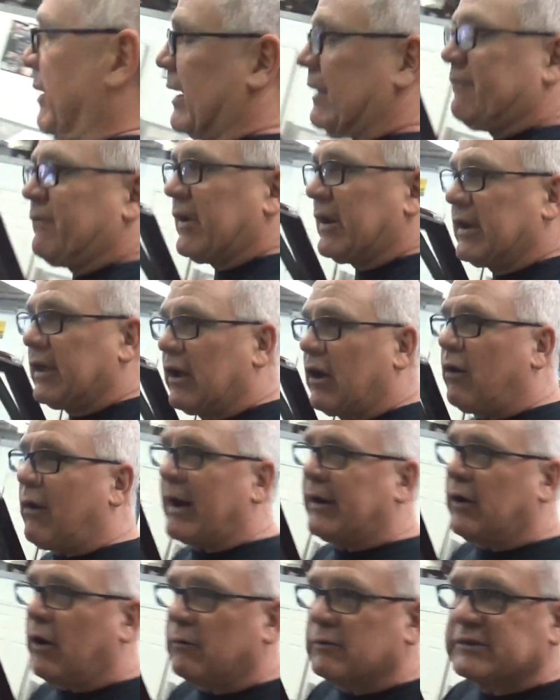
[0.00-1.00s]
of video. I
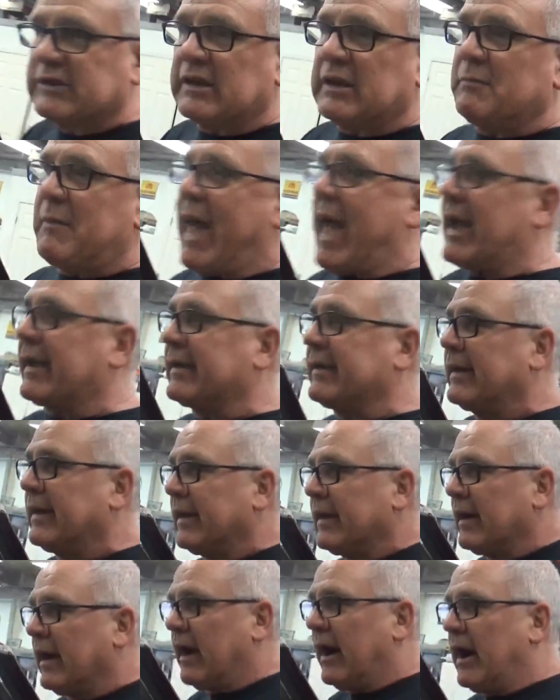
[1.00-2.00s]
know it was in the back,
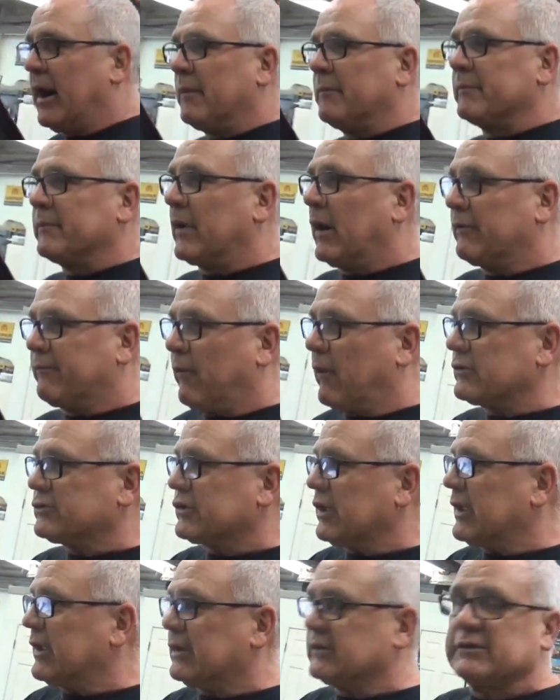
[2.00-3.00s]

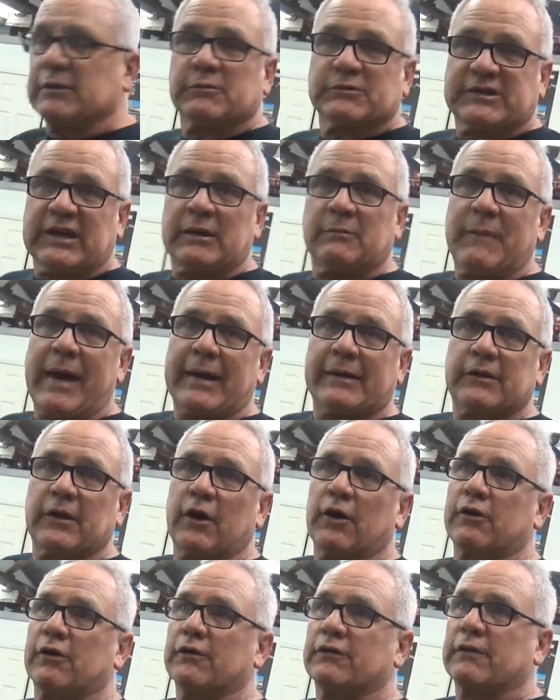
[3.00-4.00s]
unfortunately, because it was sitting back
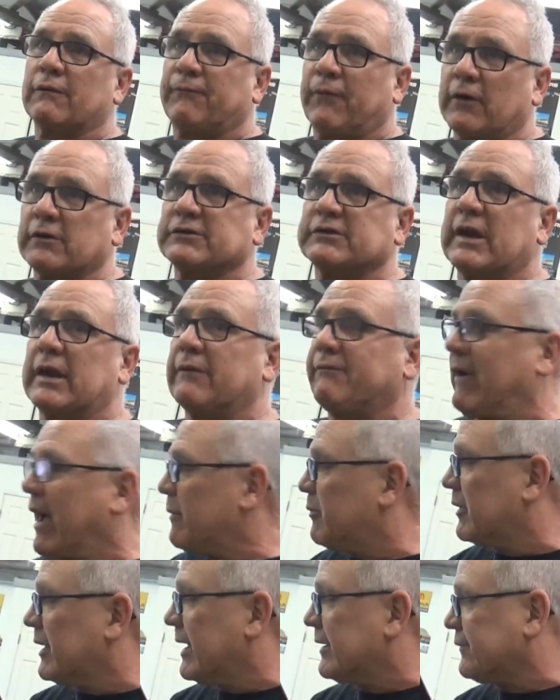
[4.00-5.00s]
there, because the first set of
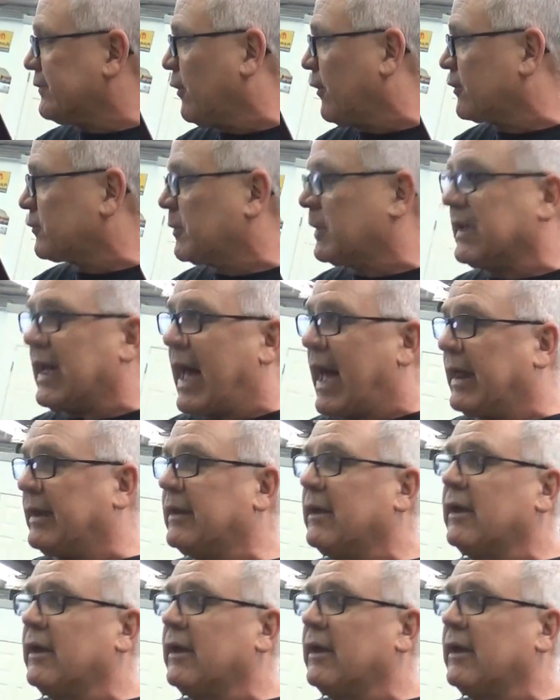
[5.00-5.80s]
fiberglass doors we got